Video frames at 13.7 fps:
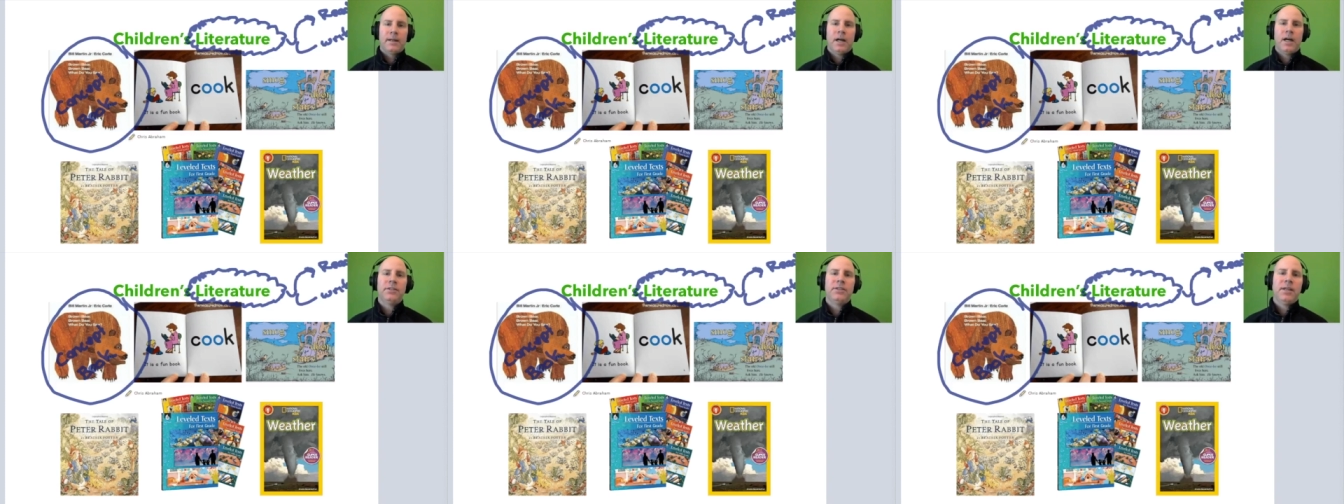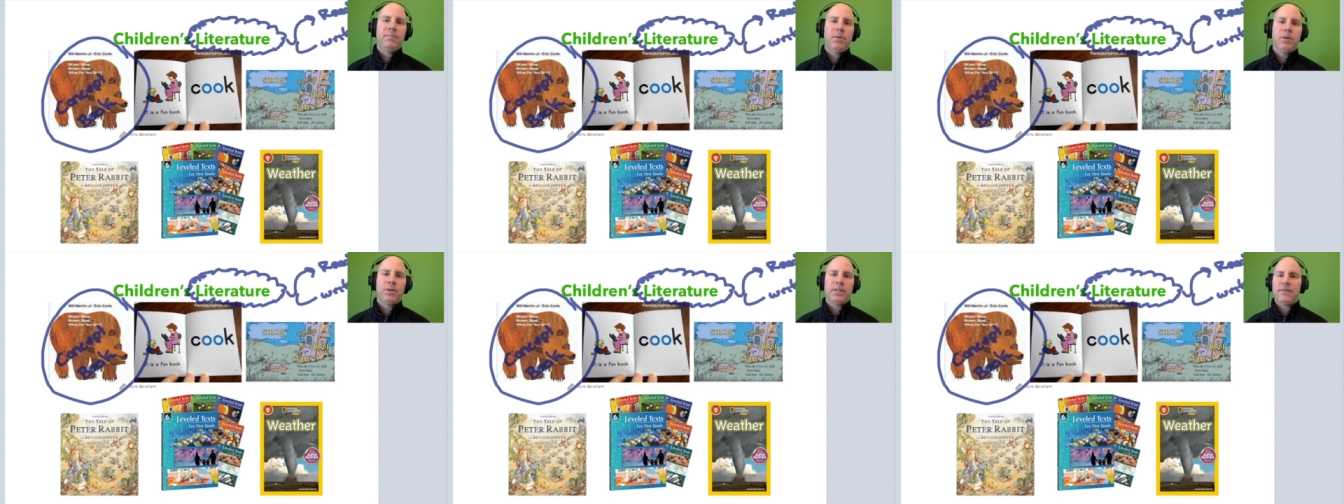Concept
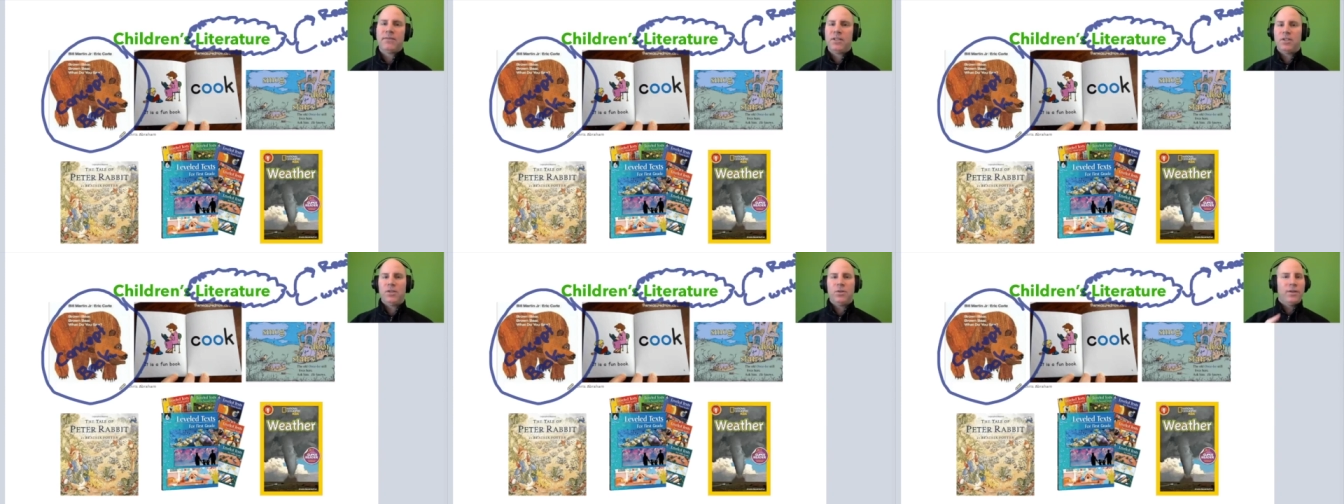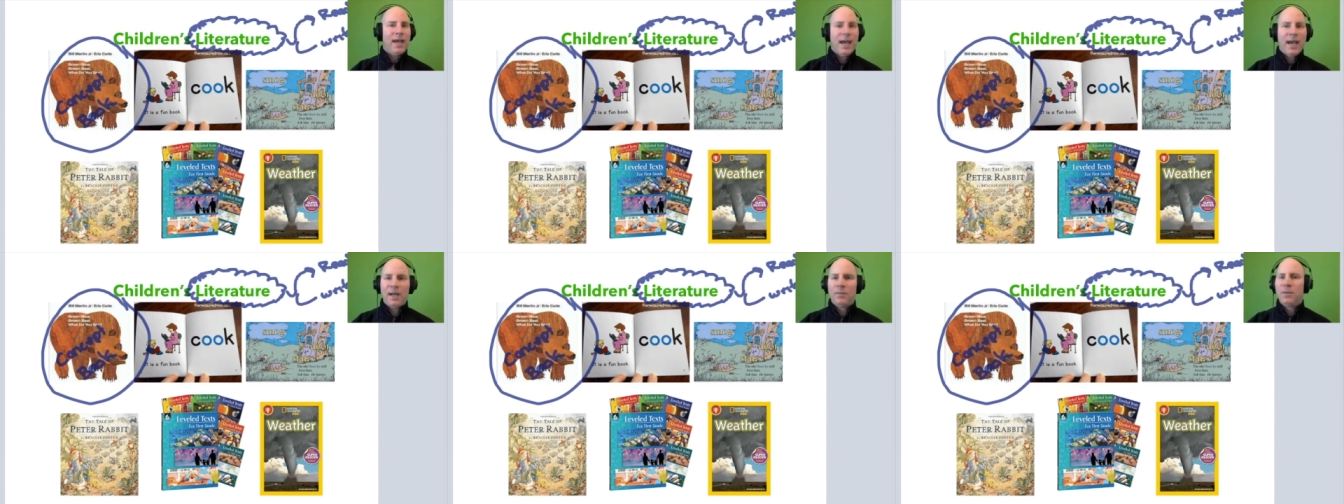books have to do with
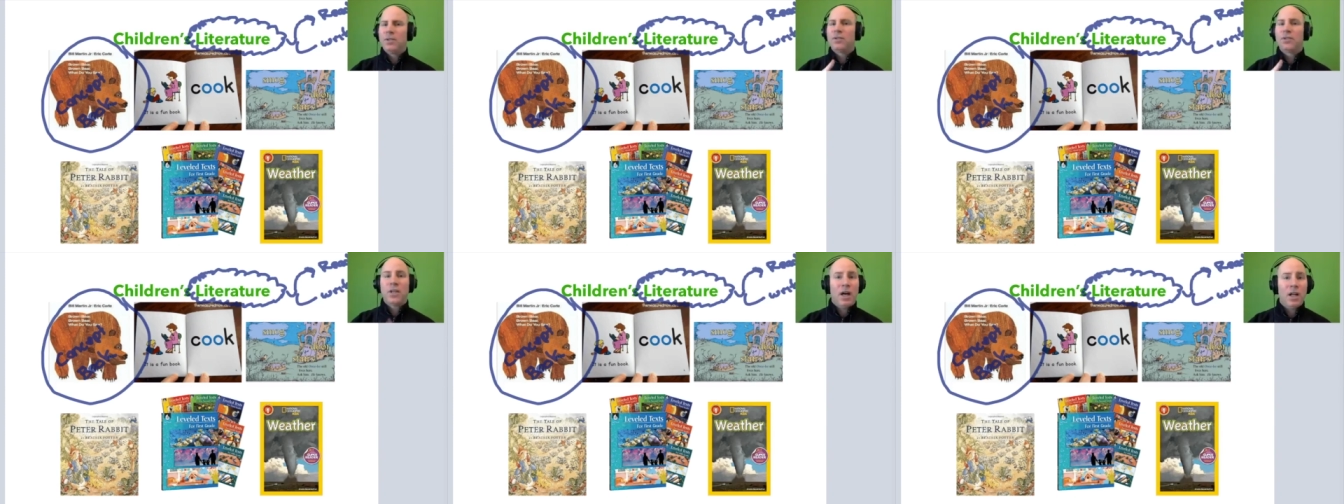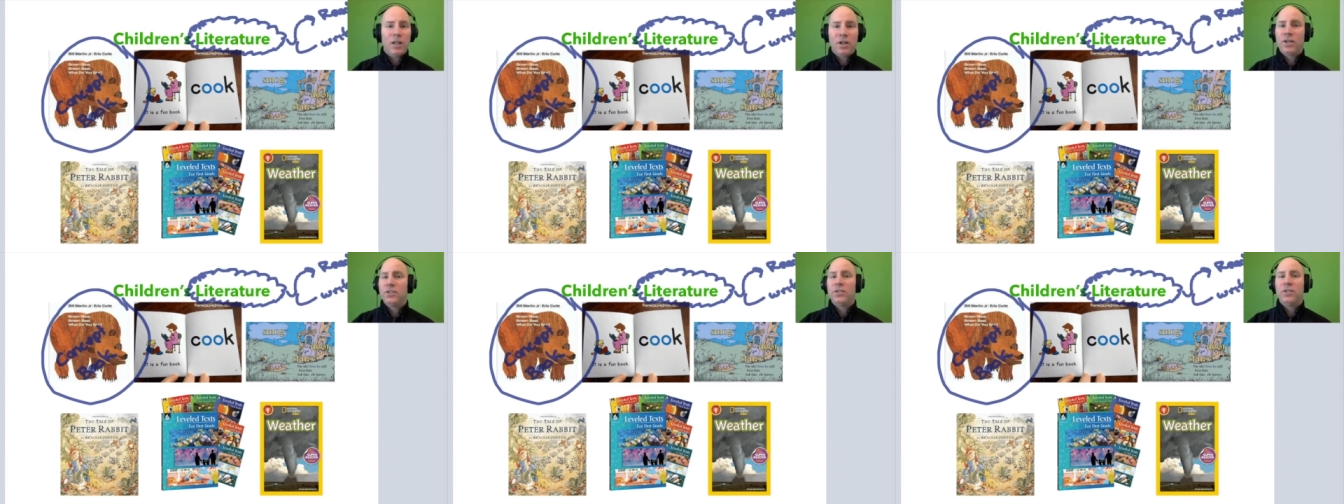animals,
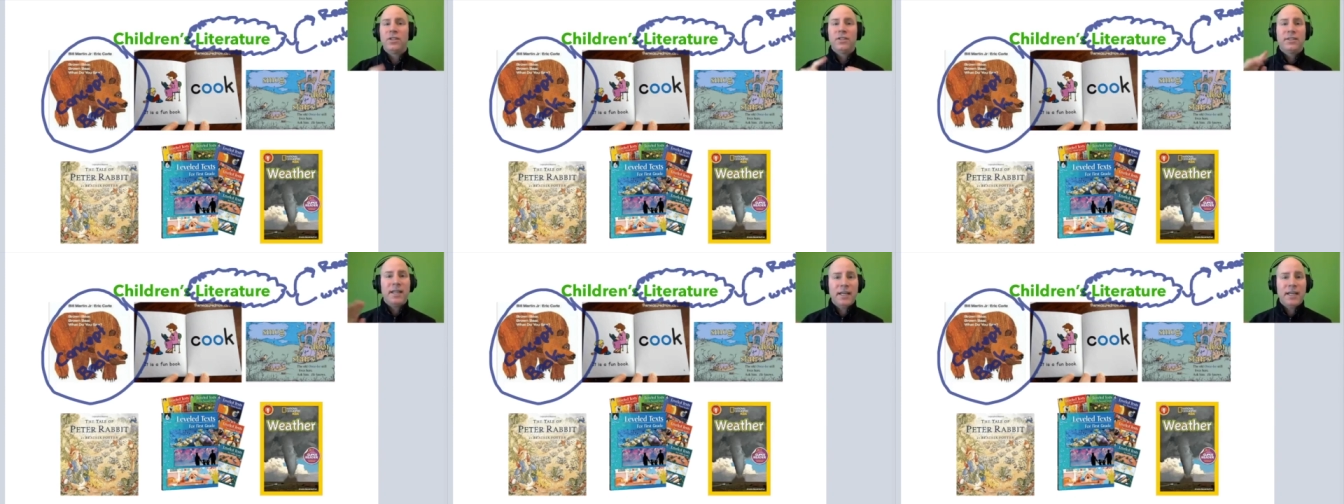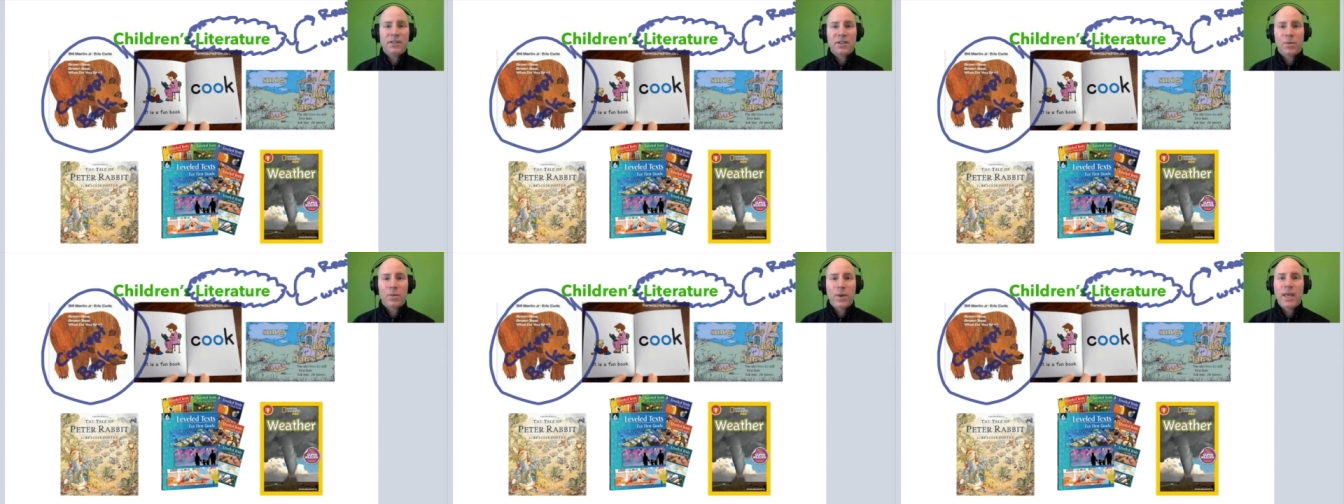colors, days of the